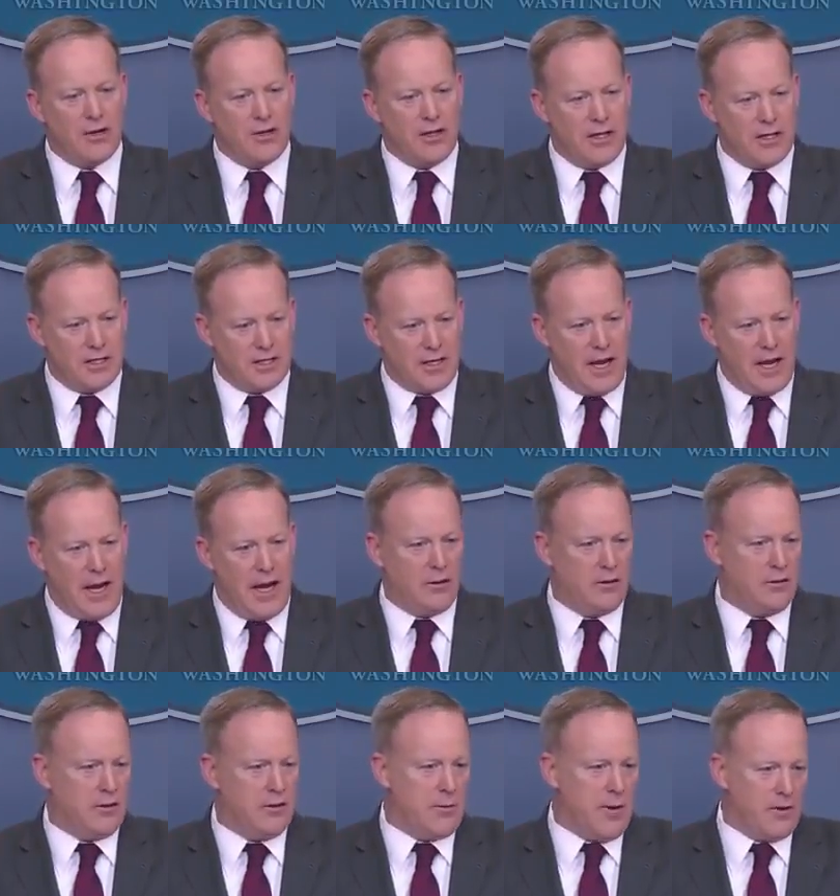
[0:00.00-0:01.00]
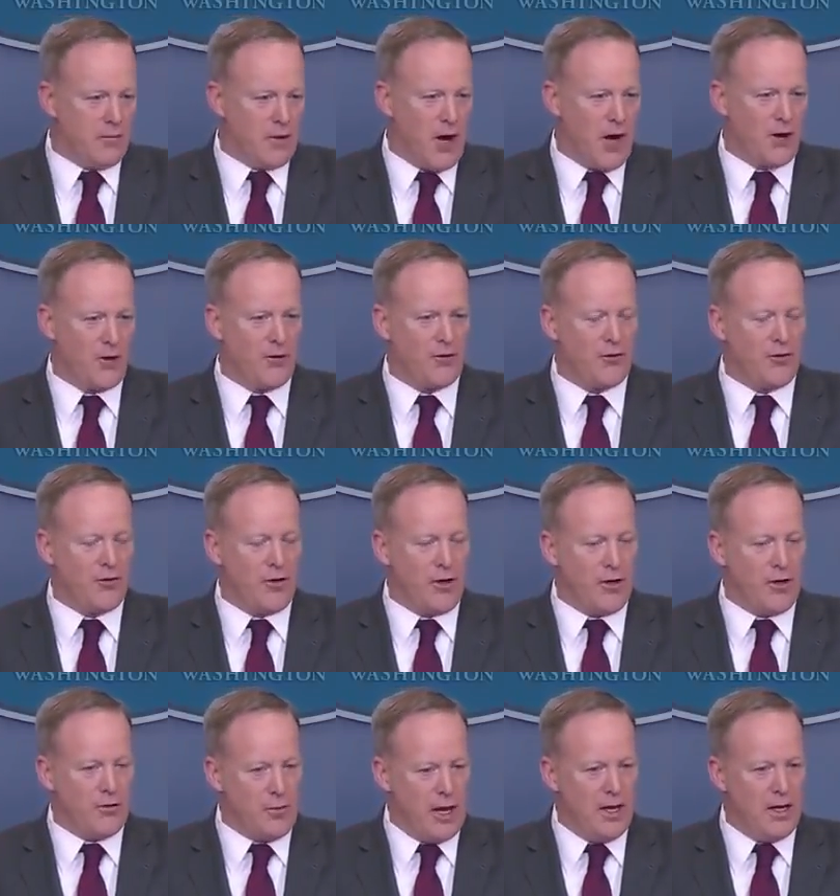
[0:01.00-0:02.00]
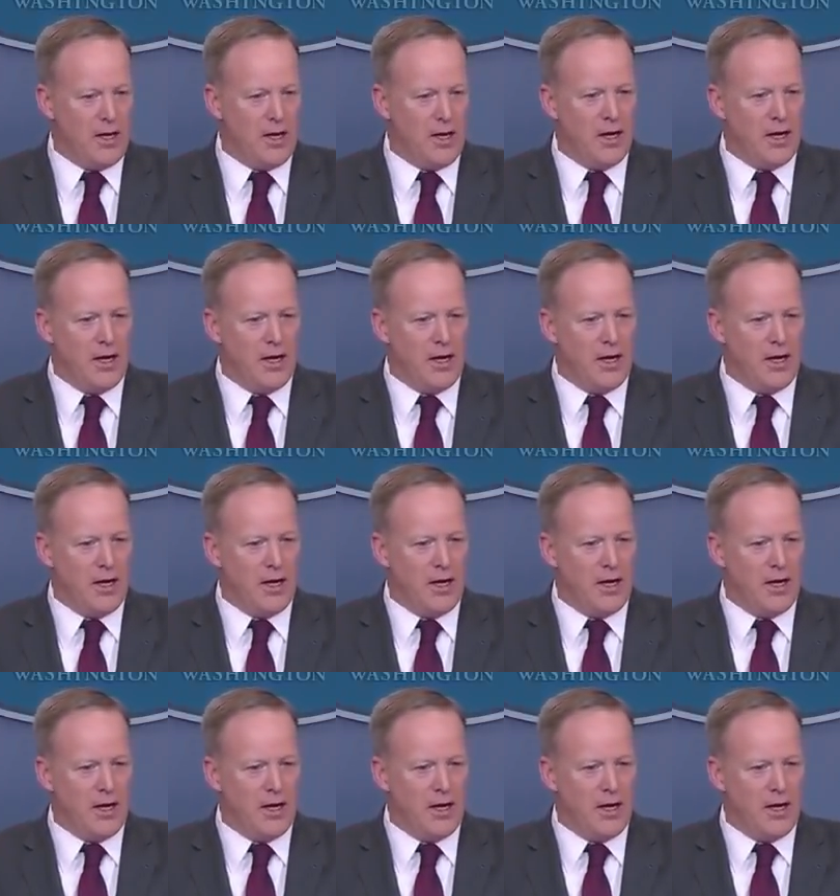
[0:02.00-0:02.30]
that he's tackled, the amount of progress that he's made,